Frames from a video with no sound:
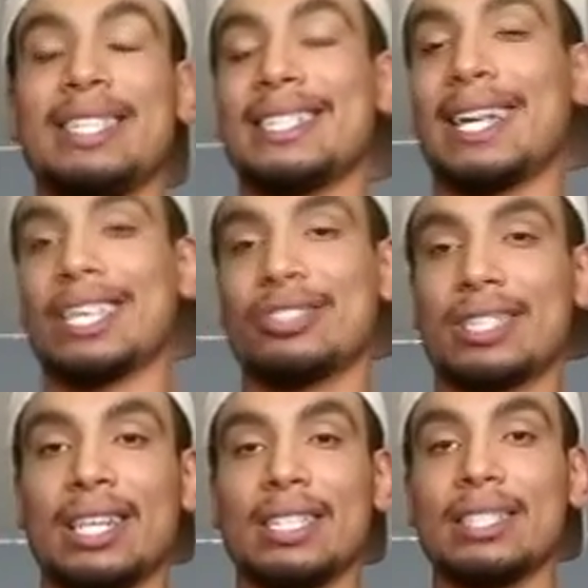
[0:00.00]
each
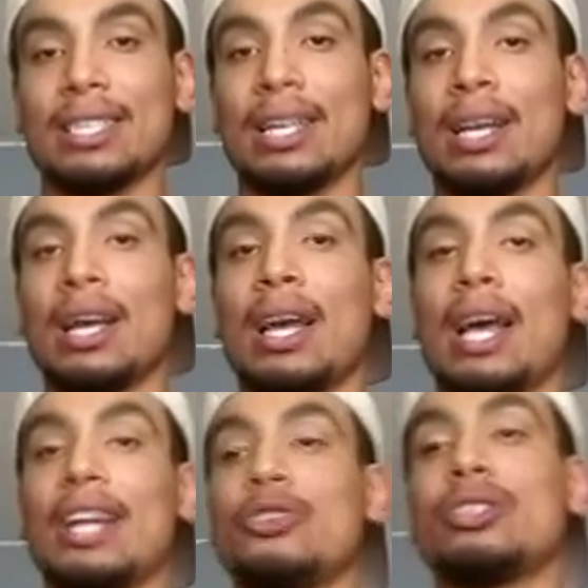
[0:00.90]
exercise,
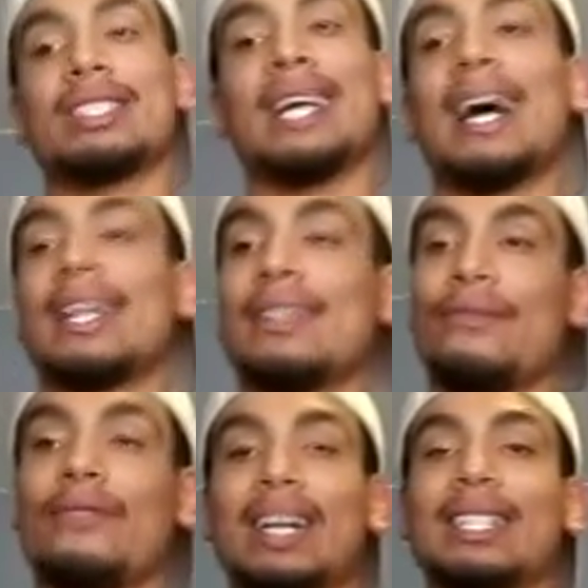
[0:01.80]
and you just add
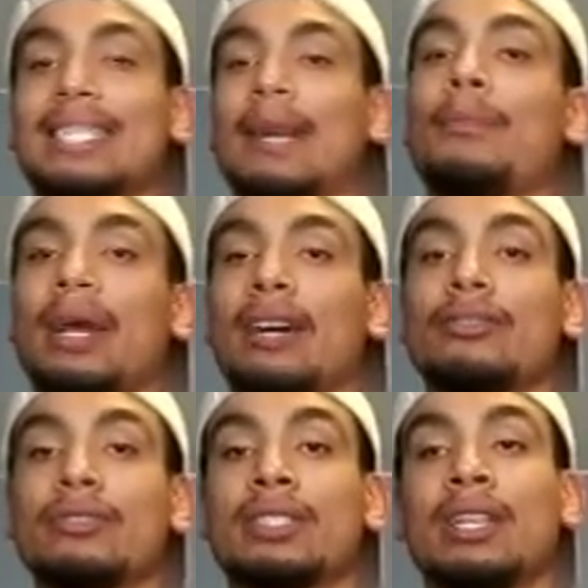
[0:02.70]
5 to 10
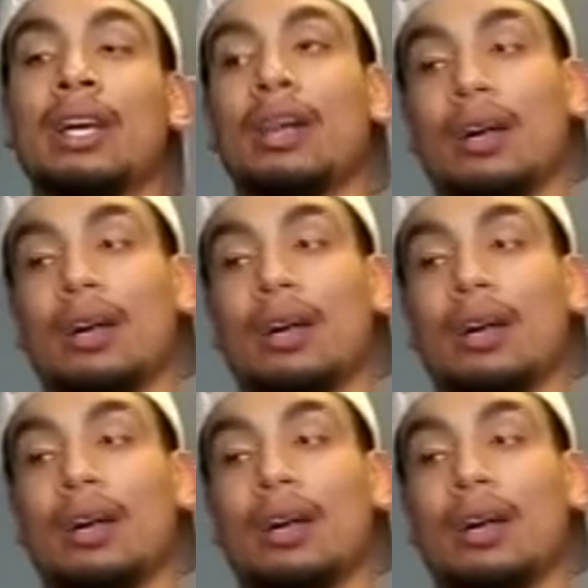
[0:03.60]
pounds